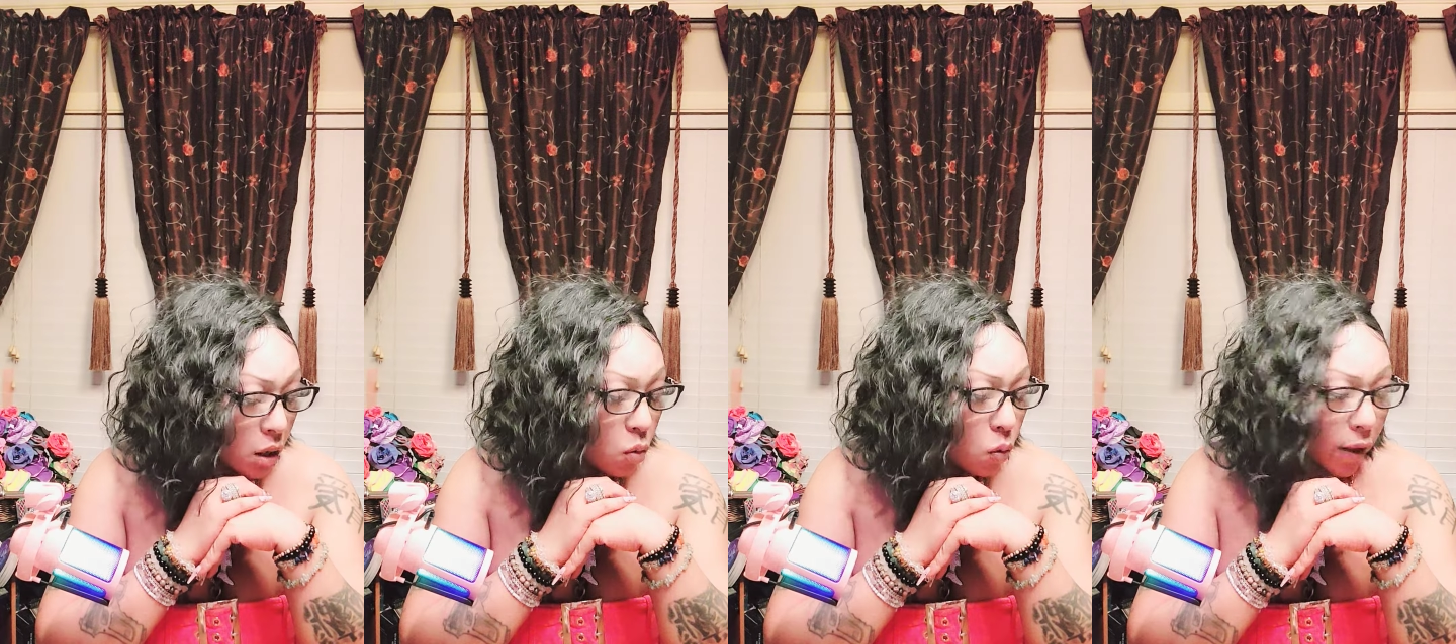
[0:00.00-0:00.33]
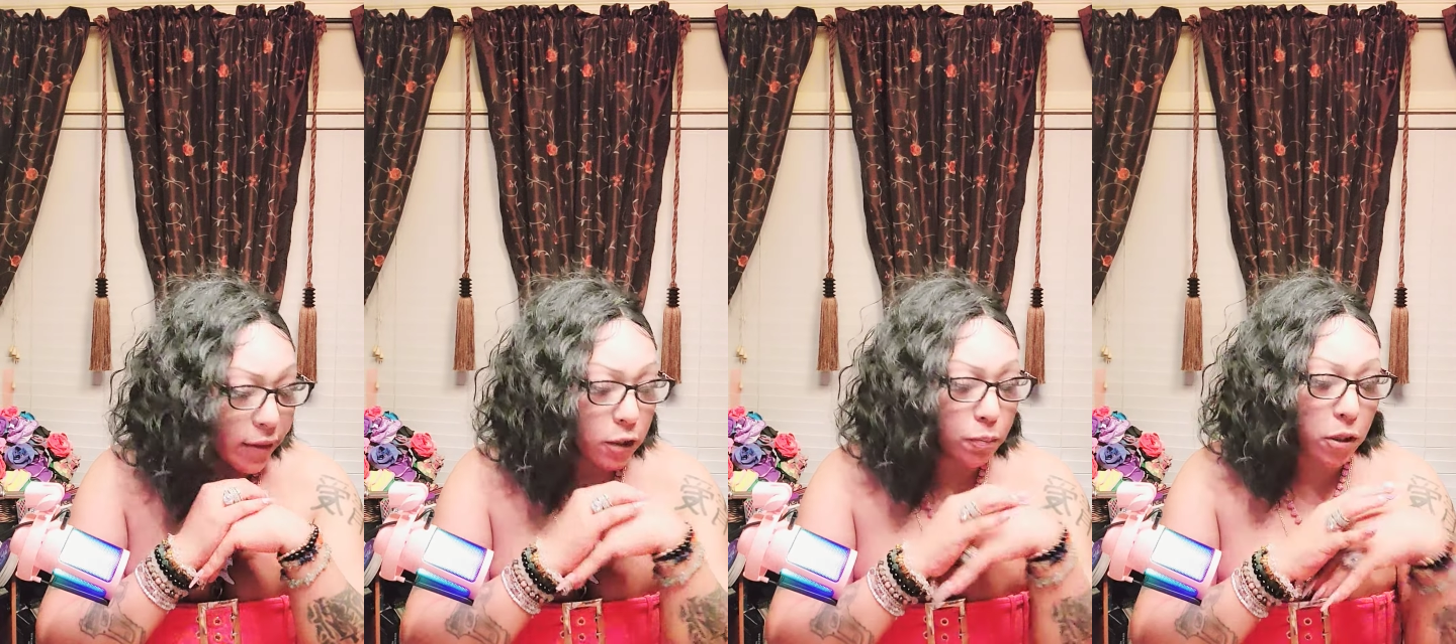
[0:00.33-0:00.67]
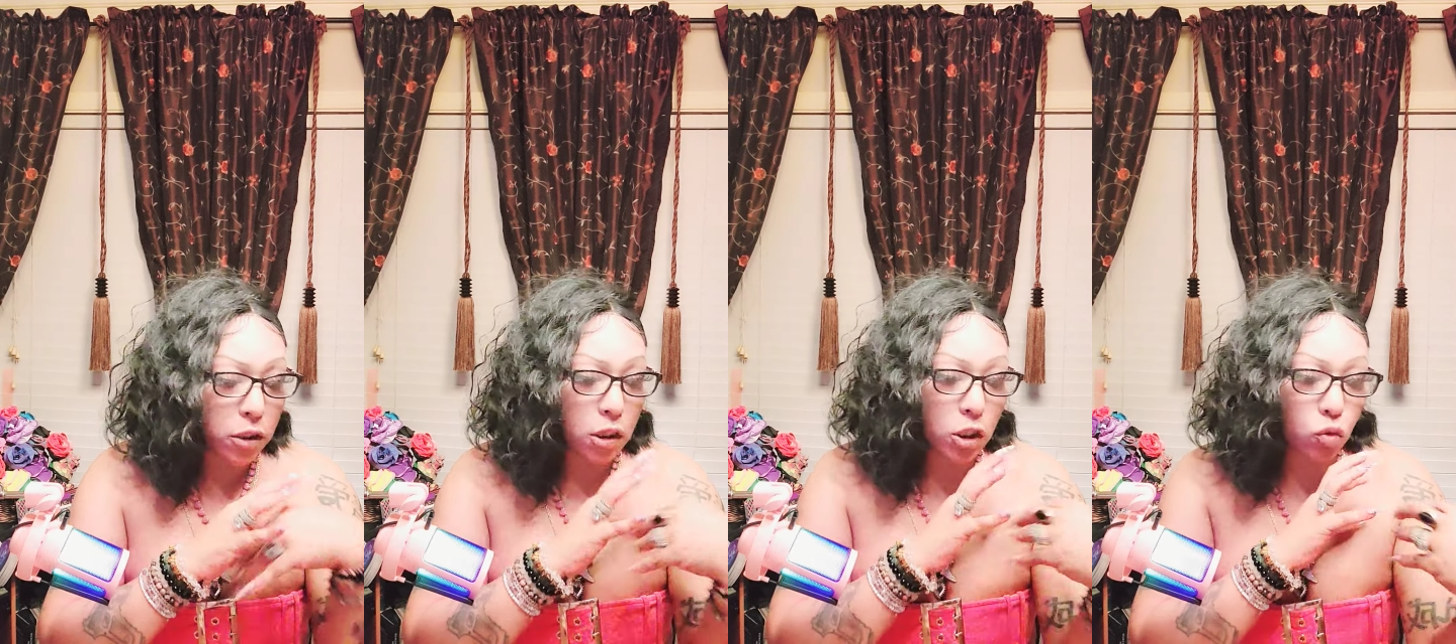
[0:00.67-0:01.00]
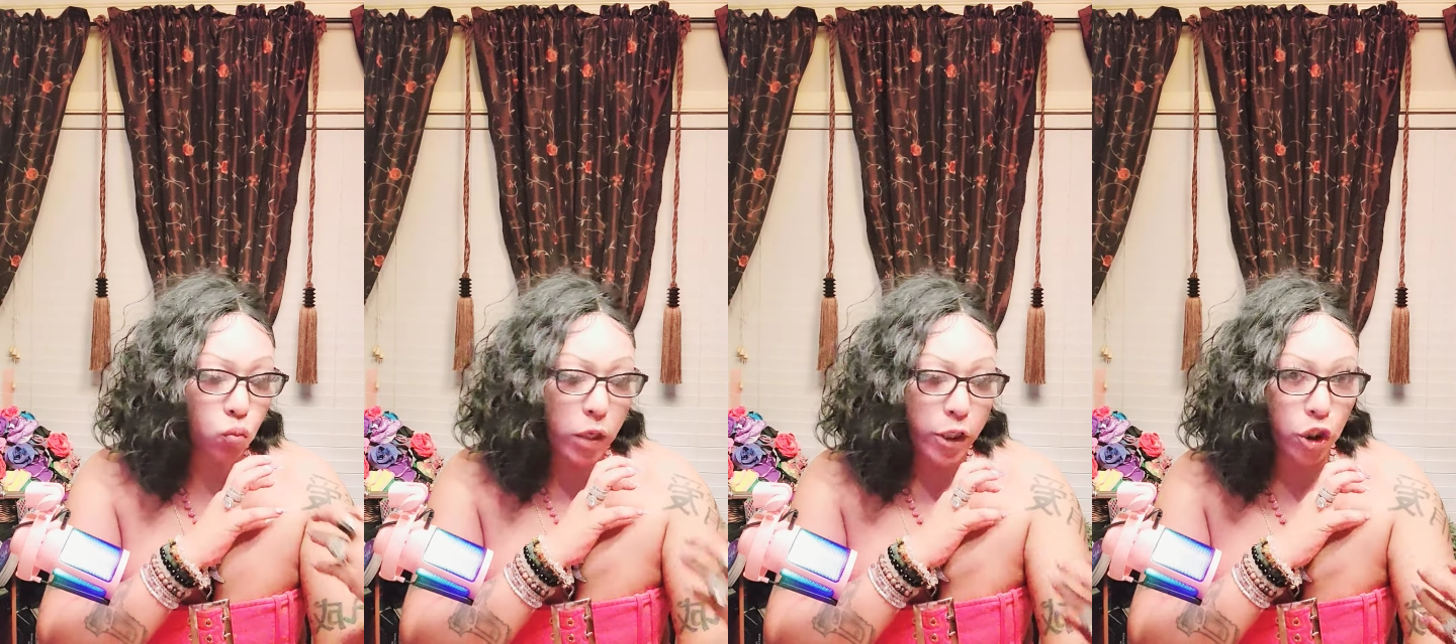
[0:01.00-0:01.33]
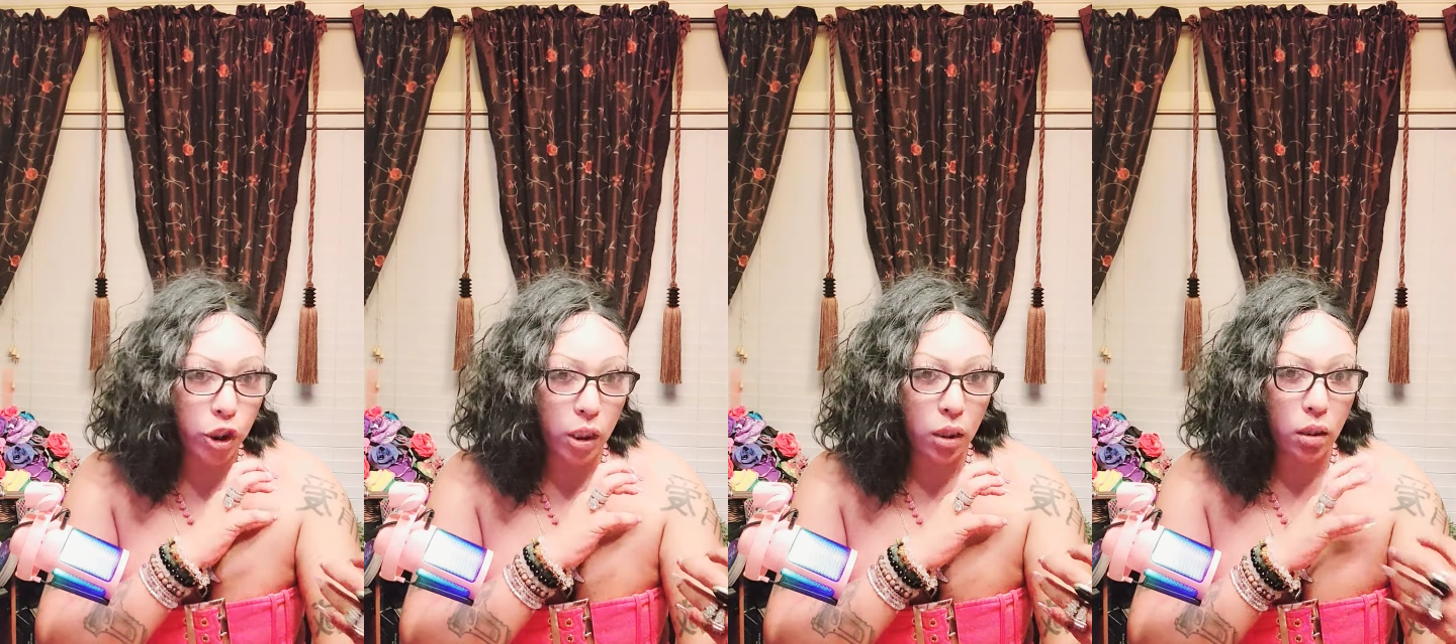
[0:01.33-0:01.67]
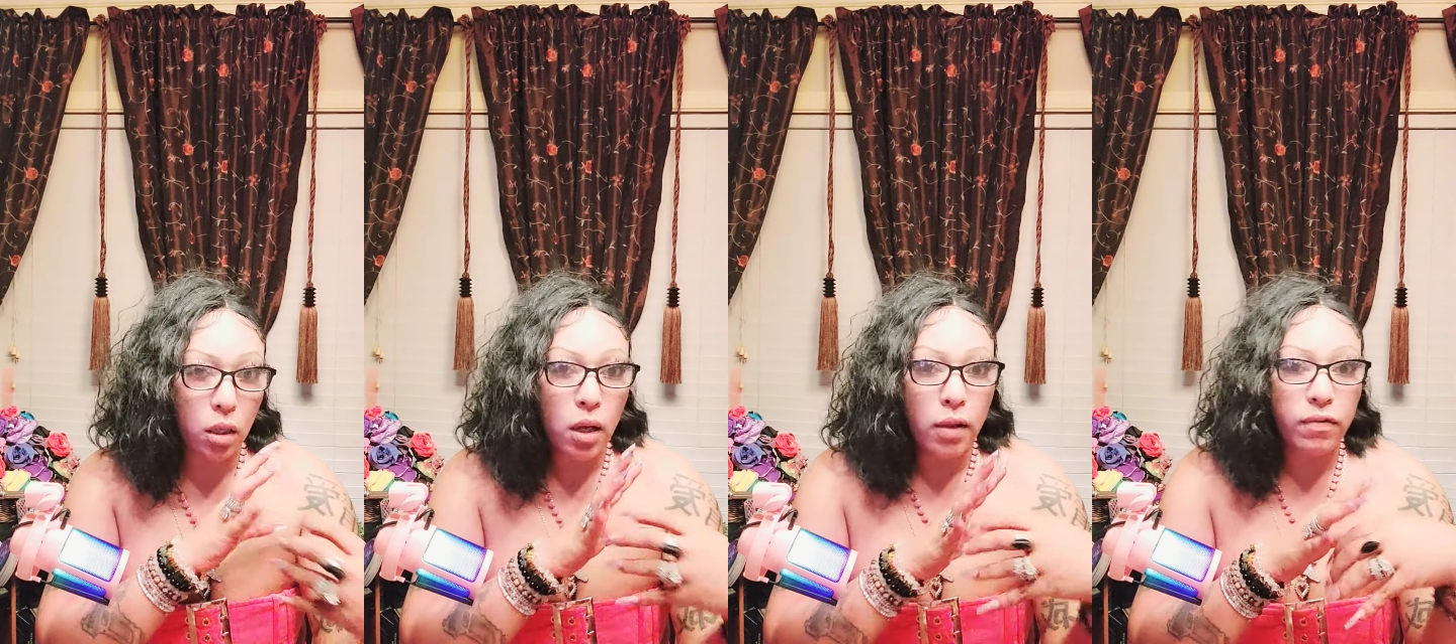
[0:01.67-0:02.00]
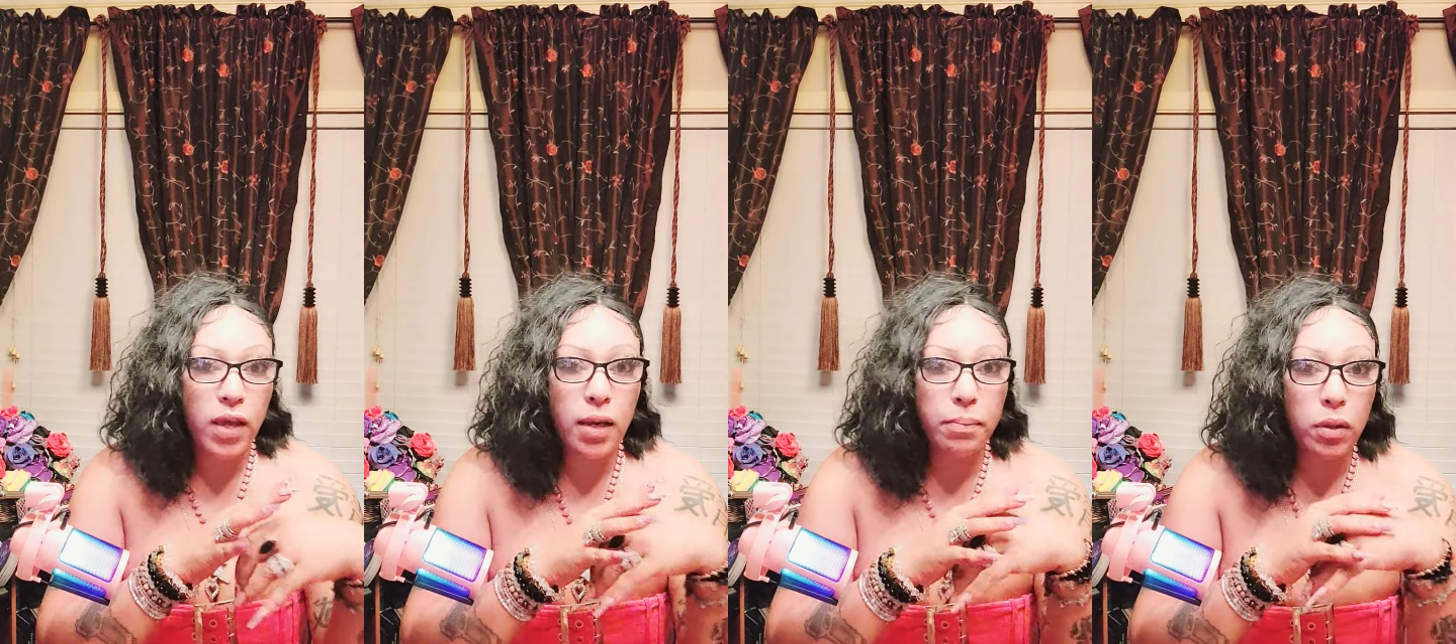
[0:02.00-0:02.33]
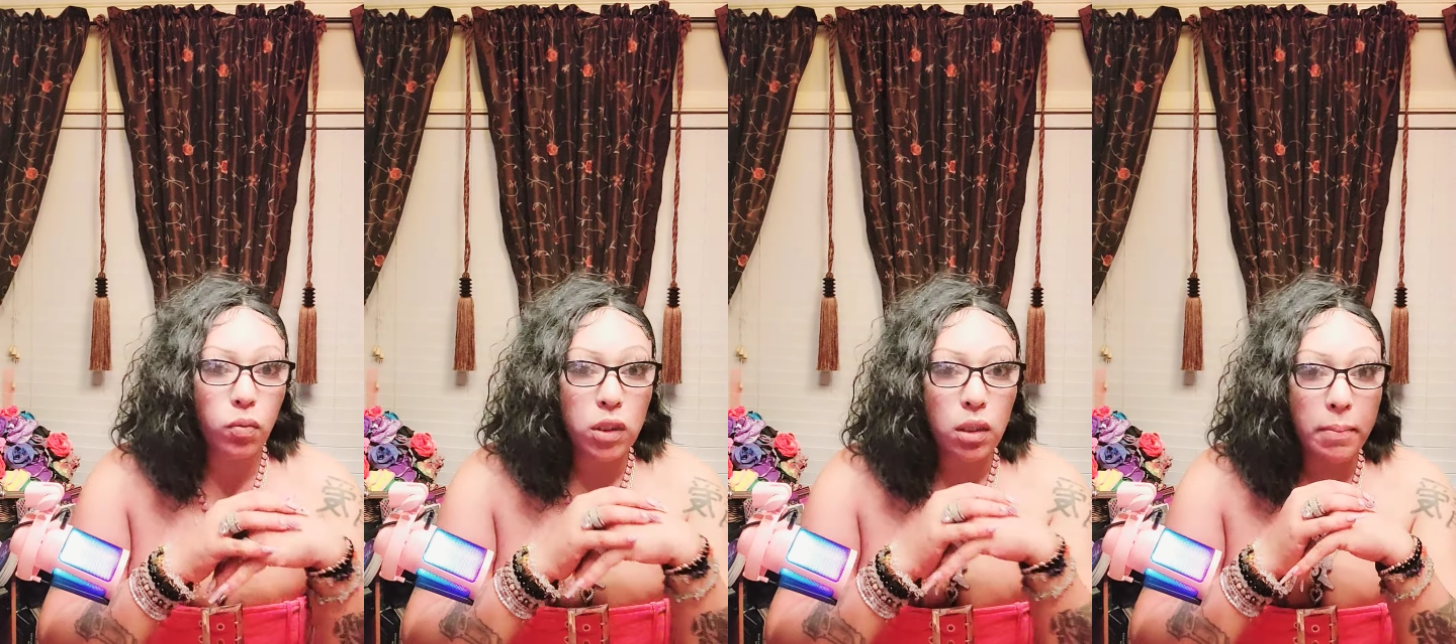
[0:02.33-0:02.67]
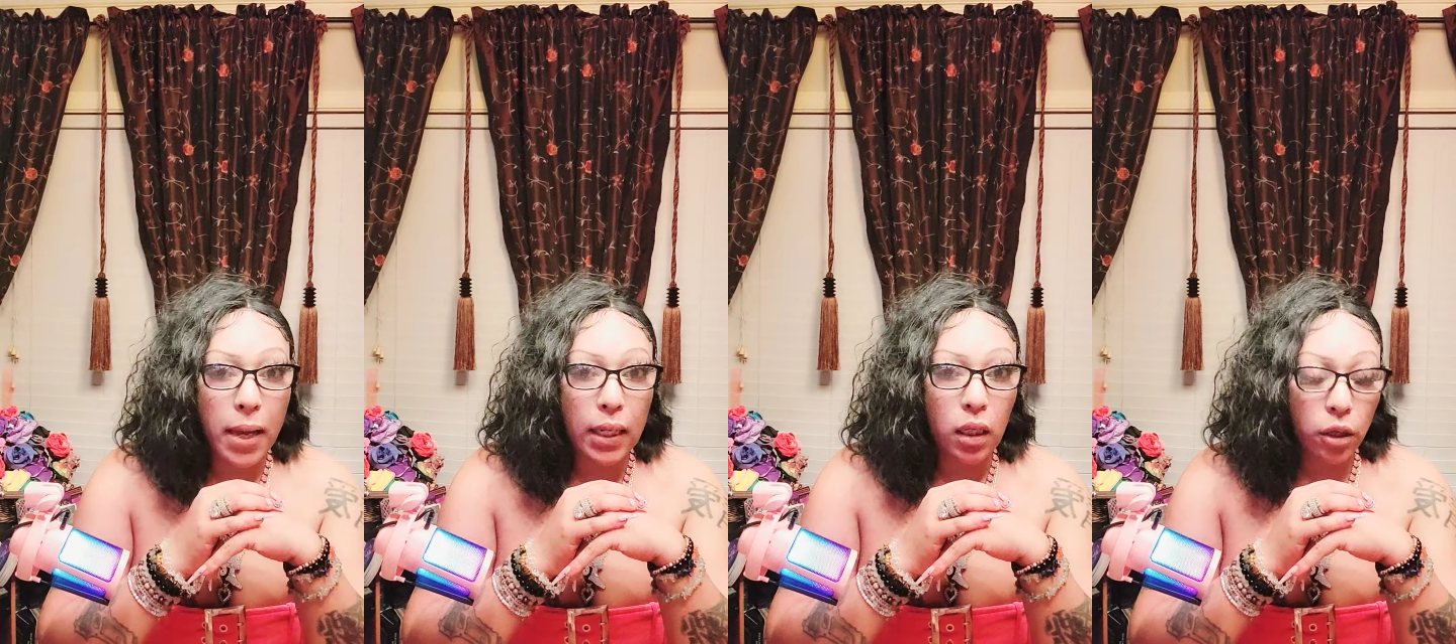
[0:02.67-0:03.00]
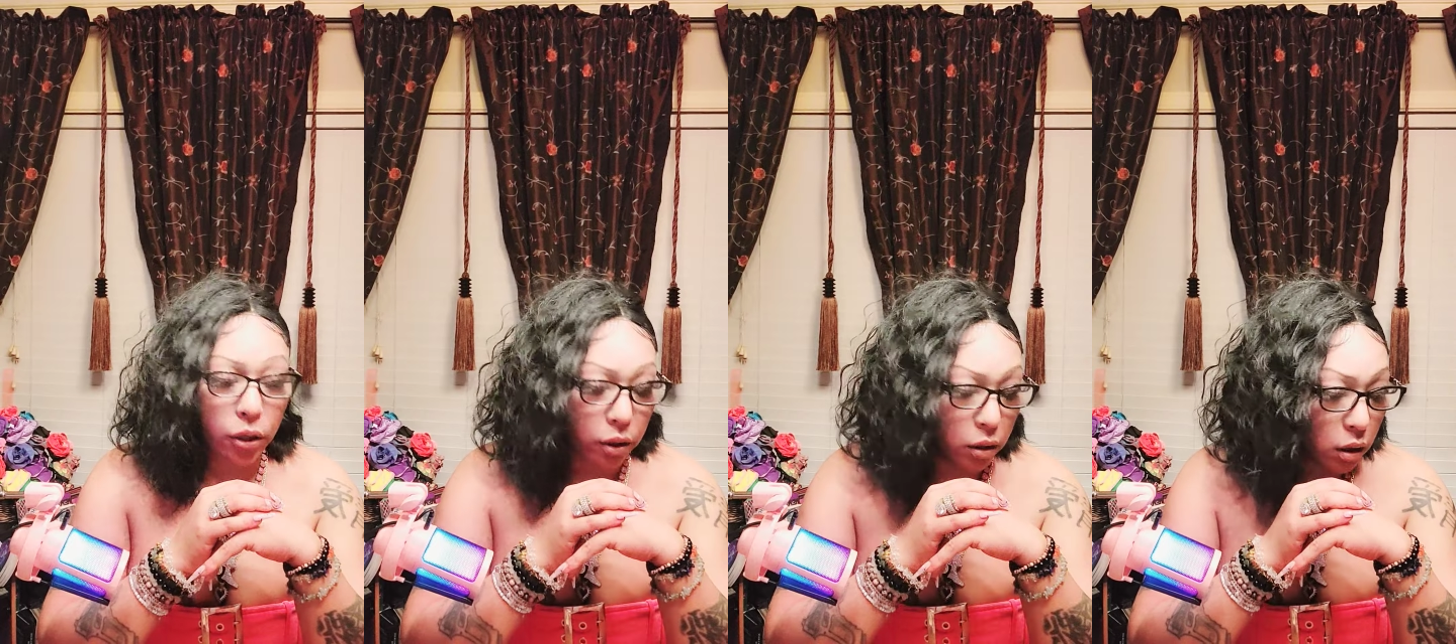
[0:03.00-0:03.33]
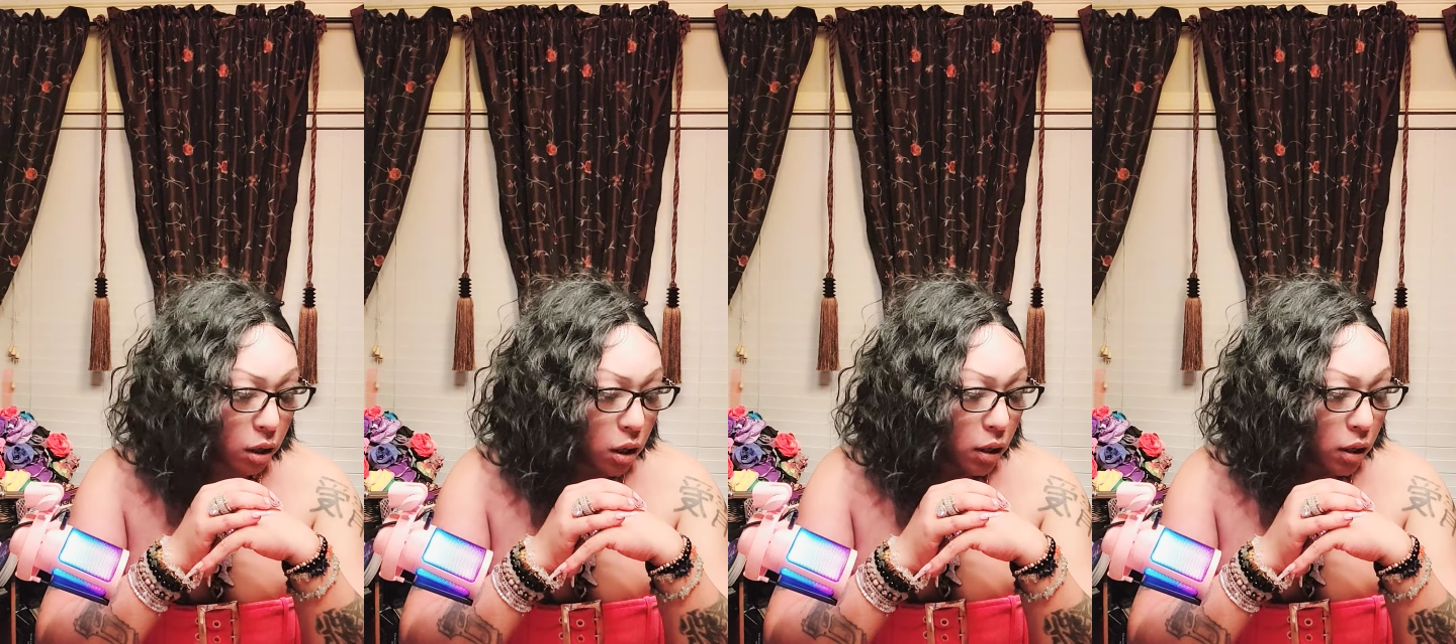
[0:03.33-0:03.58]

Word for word: while this person is wishing they could be with somebody here,